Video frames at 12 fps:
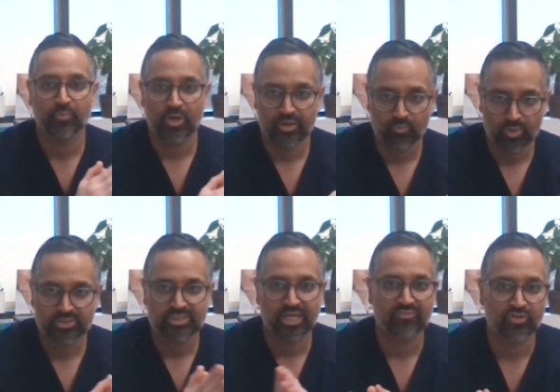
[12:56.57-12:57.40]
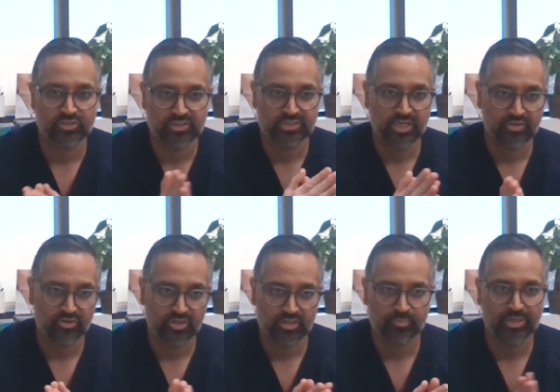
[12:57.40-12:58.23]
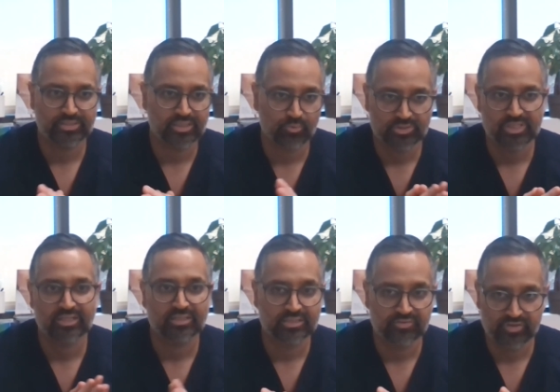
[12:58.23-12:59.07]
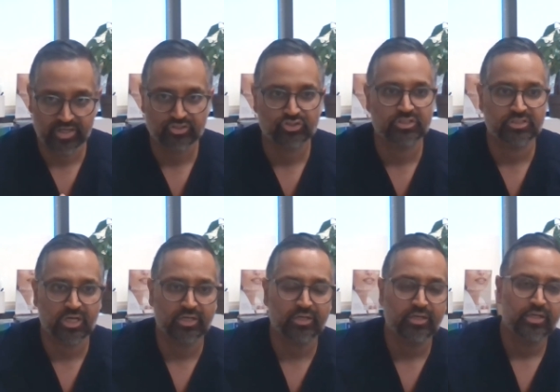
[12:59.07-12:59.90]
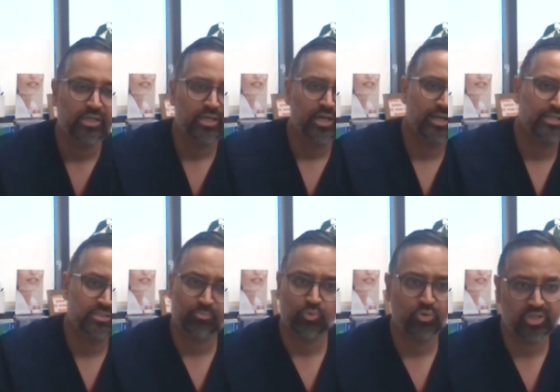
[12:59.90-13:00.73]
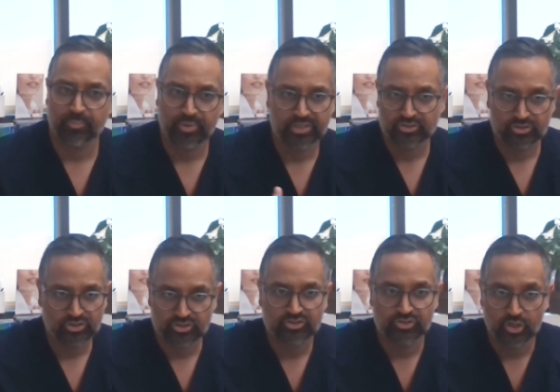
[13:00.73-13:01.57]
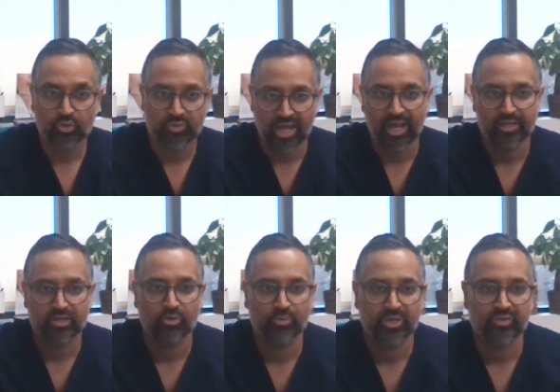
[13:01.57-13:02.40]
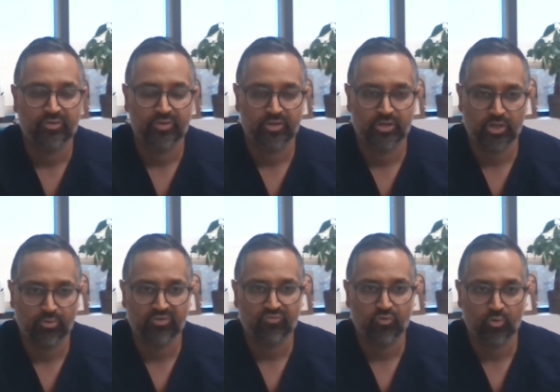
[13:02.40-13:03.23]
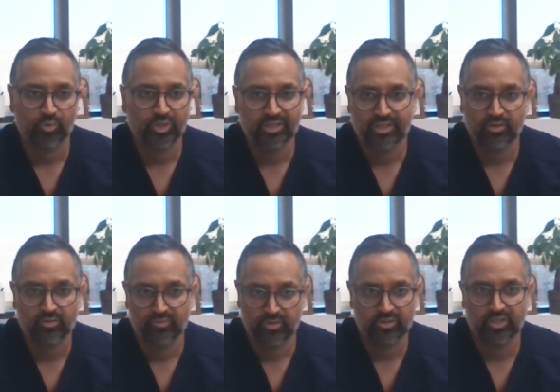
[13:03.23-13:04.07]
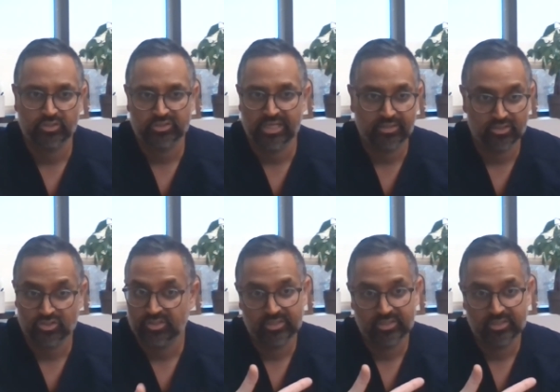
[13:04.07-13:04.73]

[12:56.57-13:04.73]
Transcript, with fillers: on one side versus the other, and it depends on what side the deviation is on. And it's important that patients just know that going going forward, and they'll they'll understand this